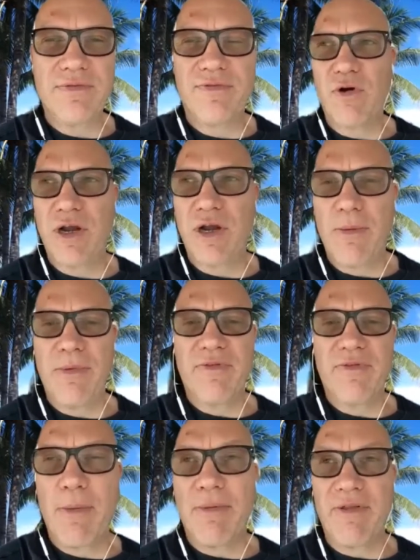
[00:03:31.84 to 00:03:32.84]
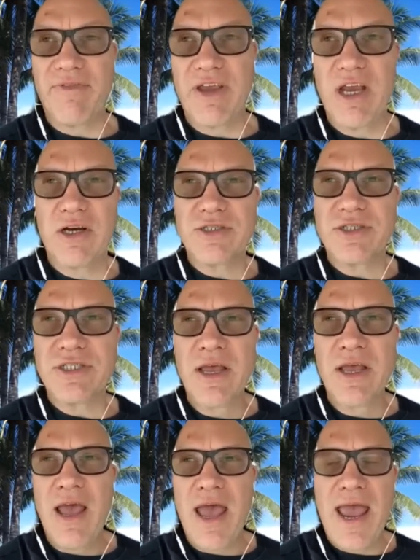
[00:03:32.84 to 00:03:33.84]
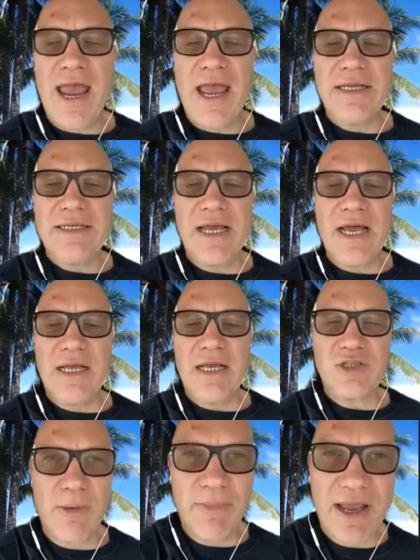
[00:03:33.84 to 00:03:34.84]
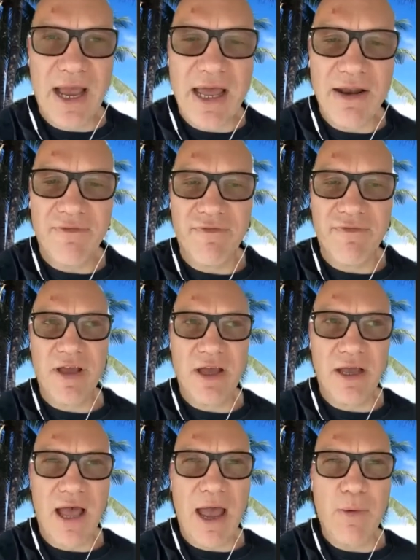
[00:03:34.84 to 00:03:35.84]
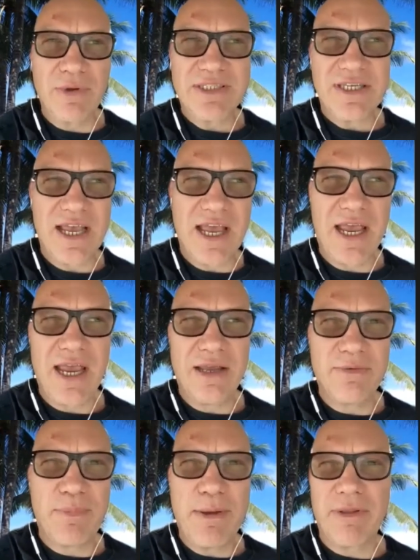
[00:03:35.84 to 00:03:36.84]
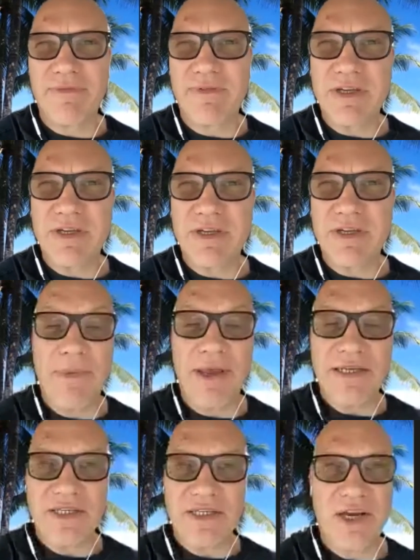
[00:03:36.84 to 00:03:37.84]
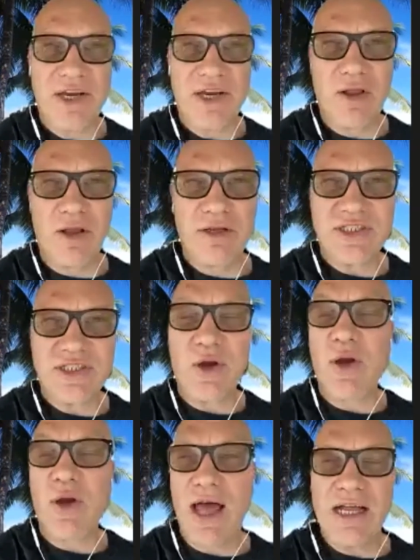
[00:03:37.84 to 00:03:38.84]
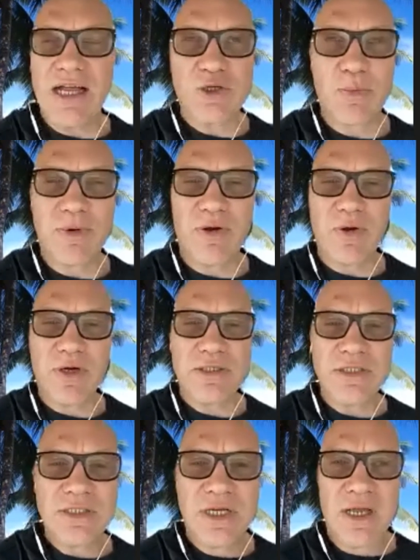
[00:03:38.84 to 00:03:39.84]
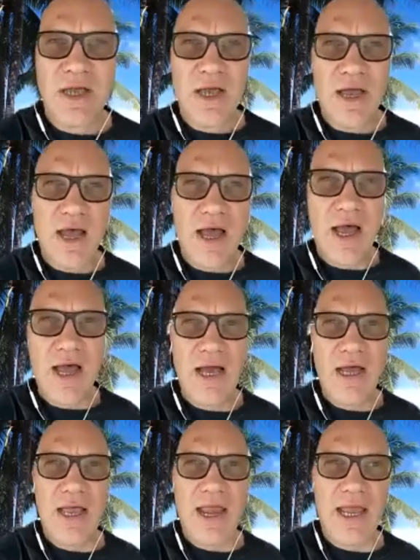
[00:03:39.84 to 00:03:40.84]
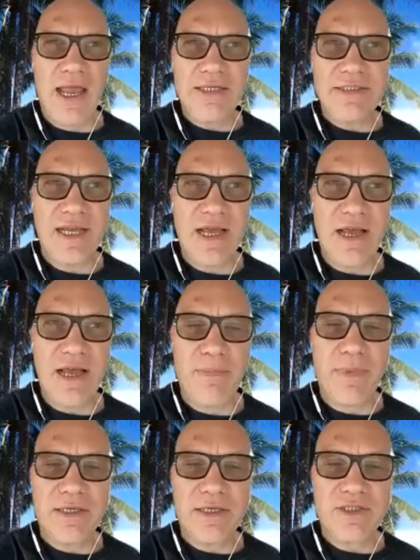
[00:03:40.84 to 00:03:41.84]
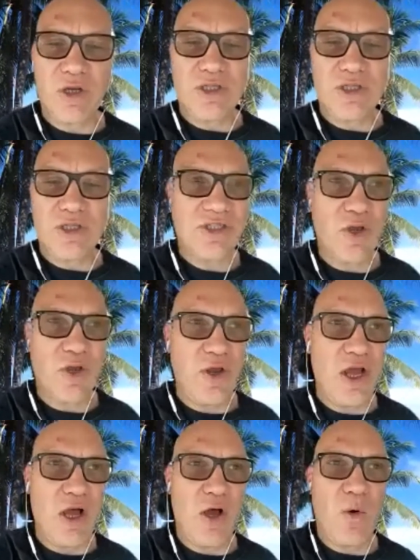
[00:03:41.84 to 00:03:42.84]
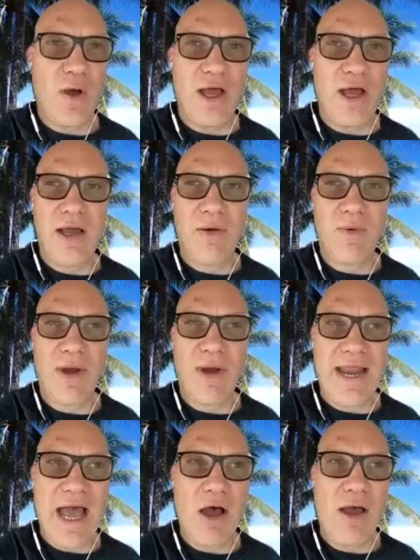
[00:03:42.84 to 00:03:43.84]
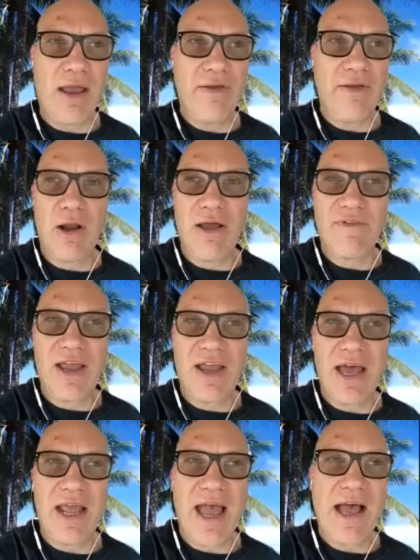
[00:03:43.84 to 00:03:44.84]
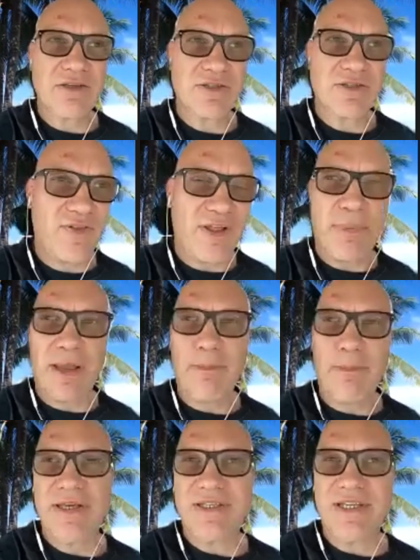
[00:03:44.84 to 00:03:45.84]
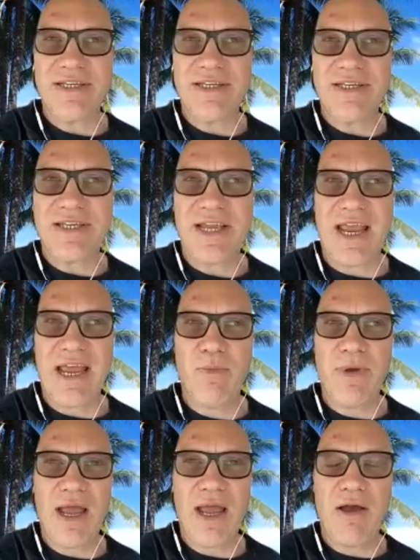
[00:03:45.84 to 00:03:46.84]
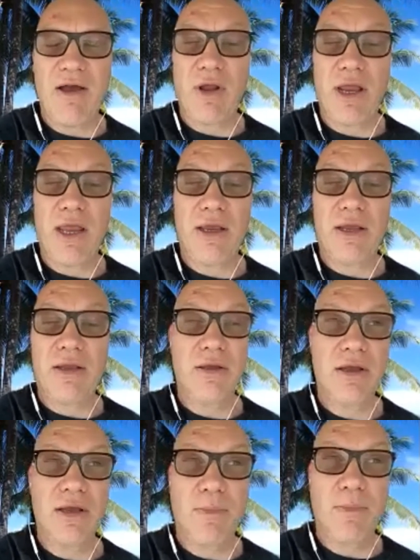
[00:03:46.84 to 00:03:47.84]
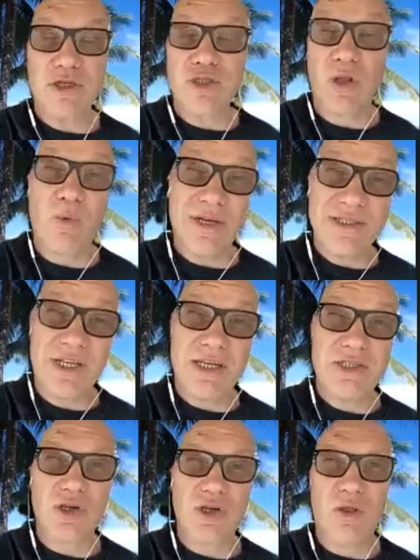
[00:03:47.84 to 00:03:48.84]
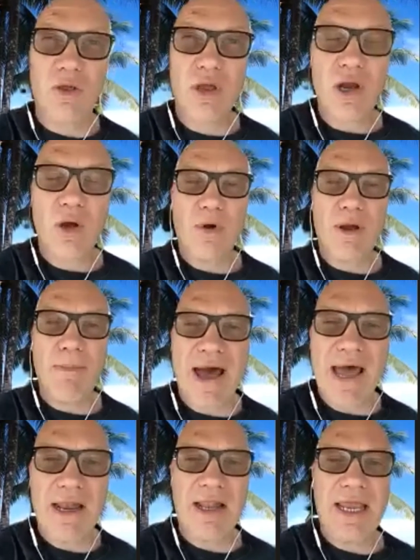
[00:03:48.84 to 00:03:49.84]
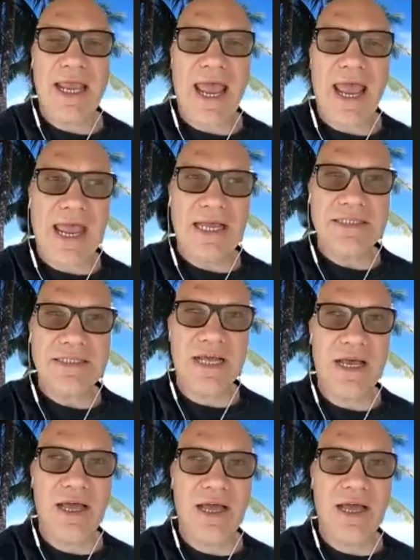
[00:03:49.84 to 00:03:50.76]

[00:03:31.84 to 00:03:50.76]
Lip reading: for a couple of years. And so I'm kind of, I would say, people have described me as a serial entrepreneur. So just so you know, right now, I've got a house flipping business, and I own a commercial and residential remodeling and